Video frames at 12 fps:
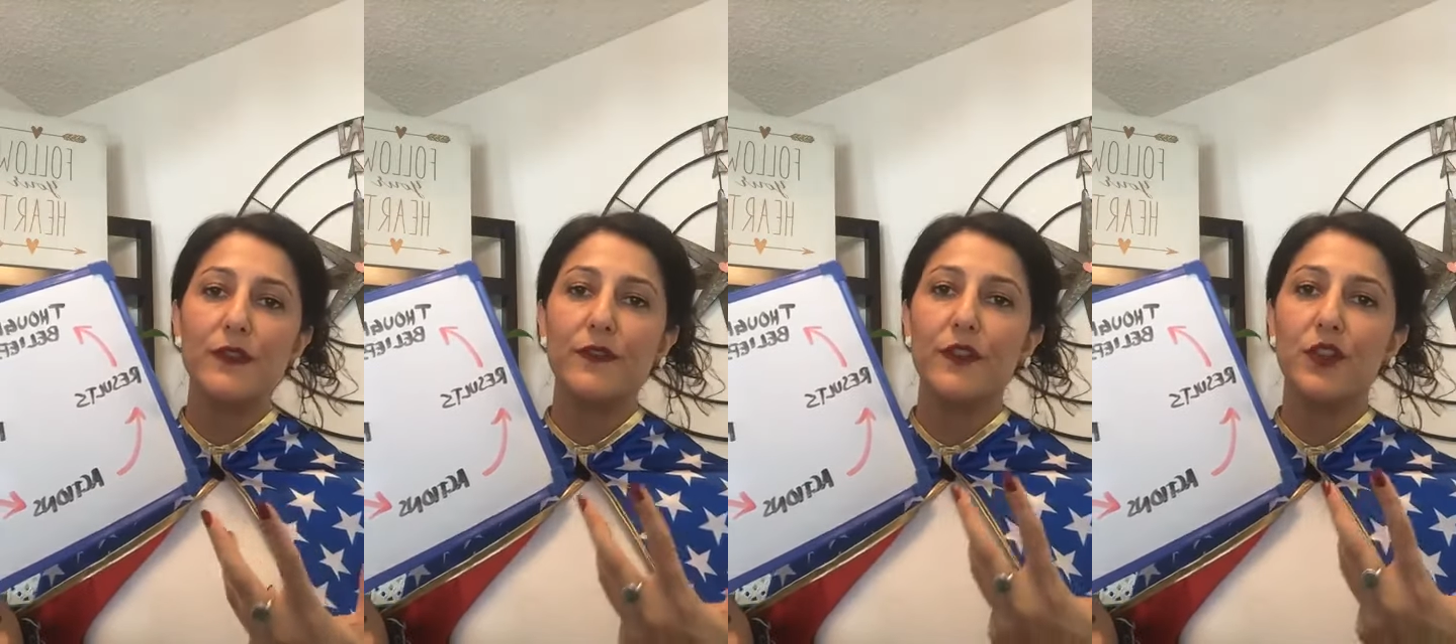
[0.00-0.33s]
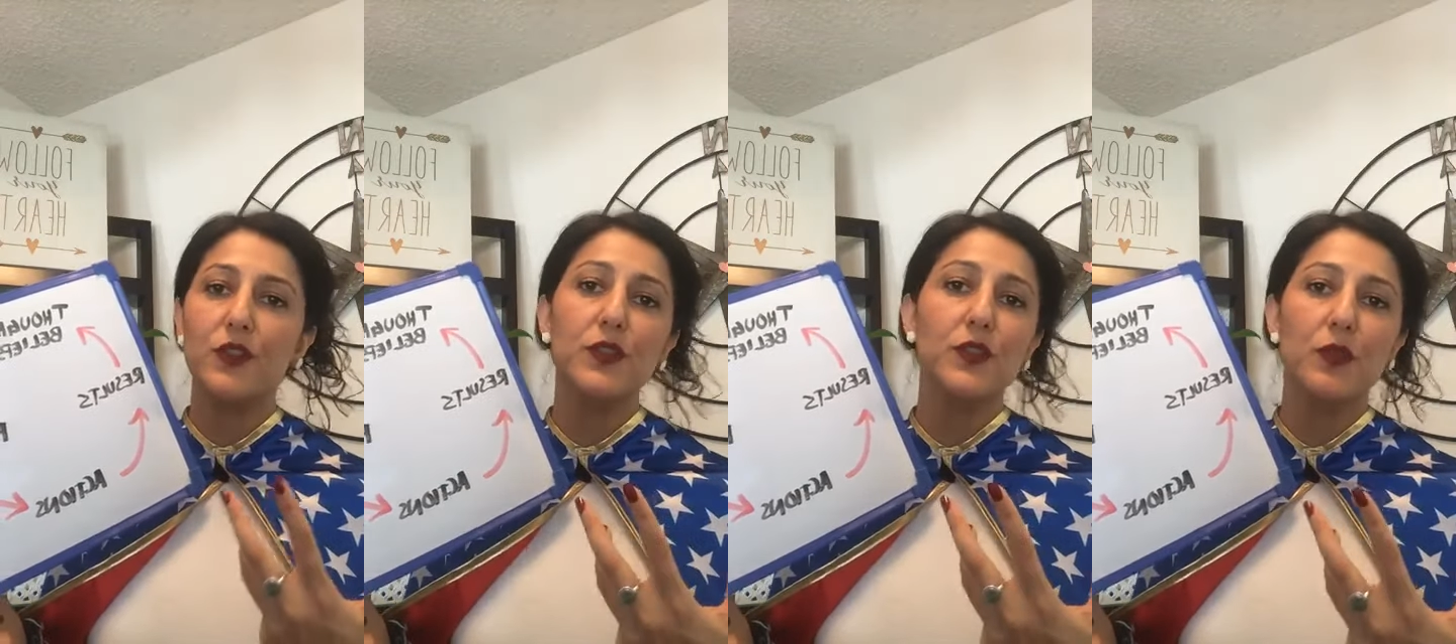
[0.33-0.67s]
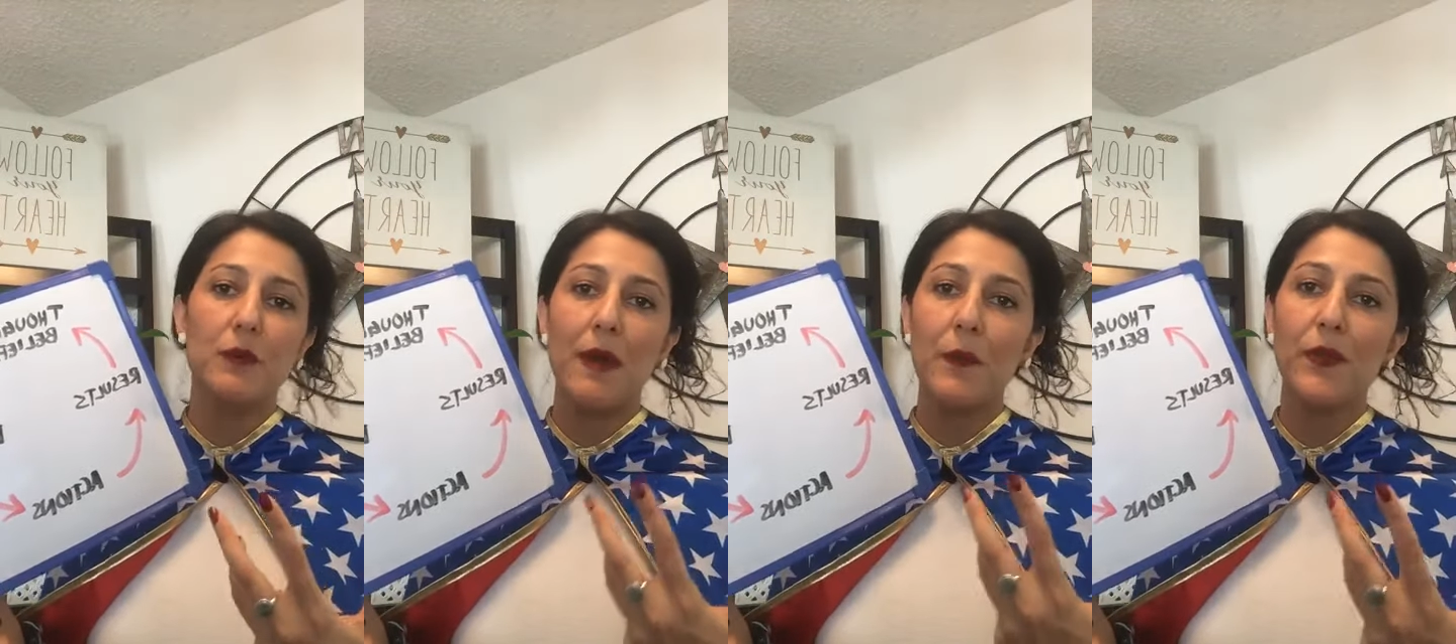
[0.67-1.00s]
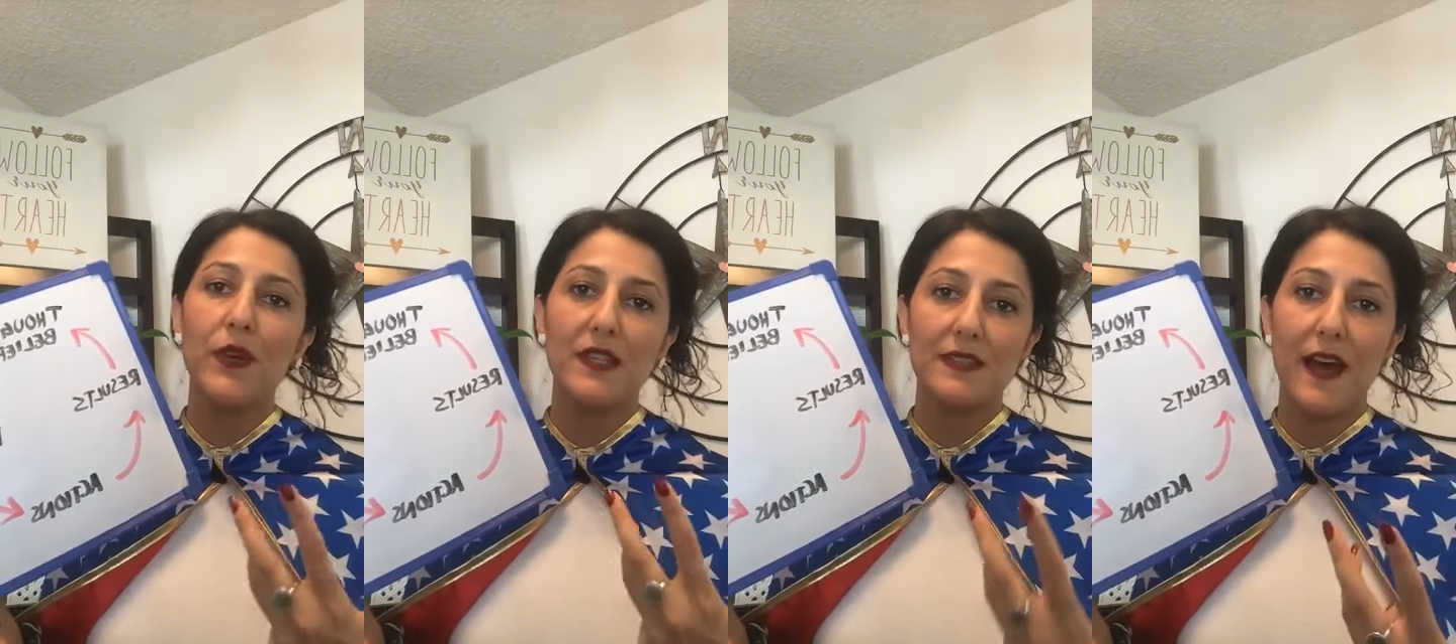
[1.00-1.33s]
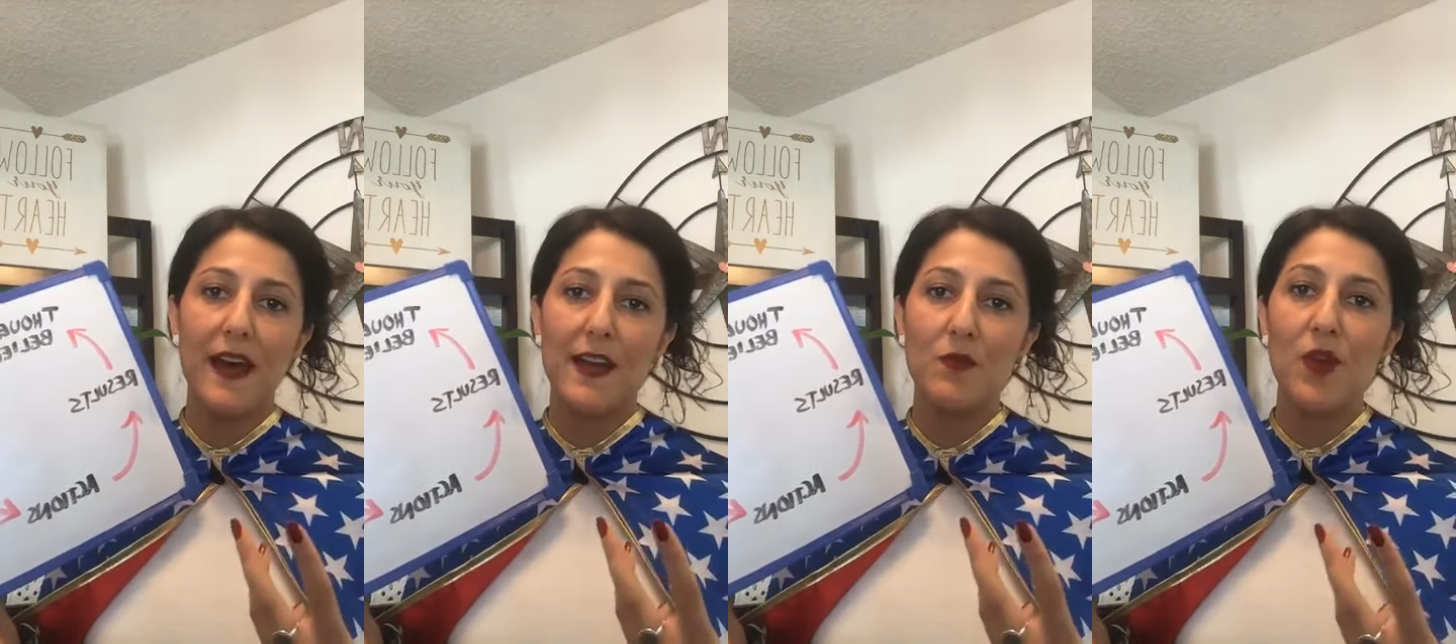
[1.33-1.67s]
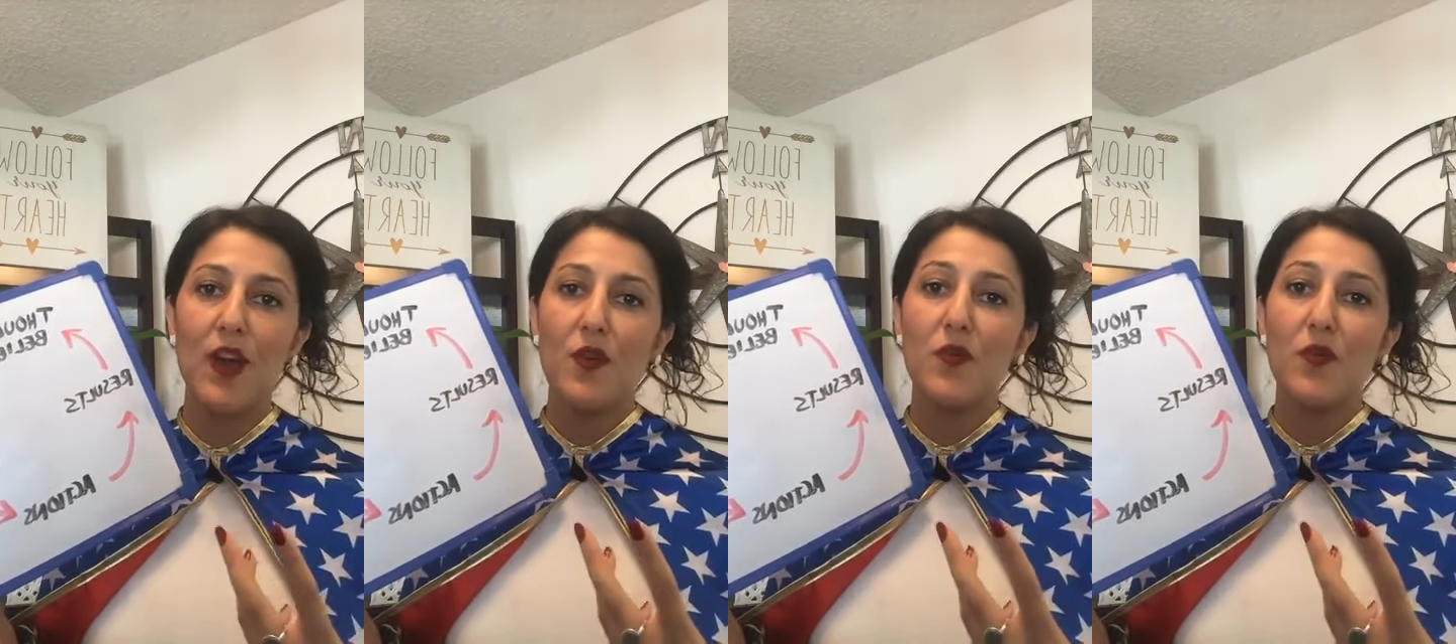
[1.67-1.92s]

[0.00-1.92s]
for you to remember a time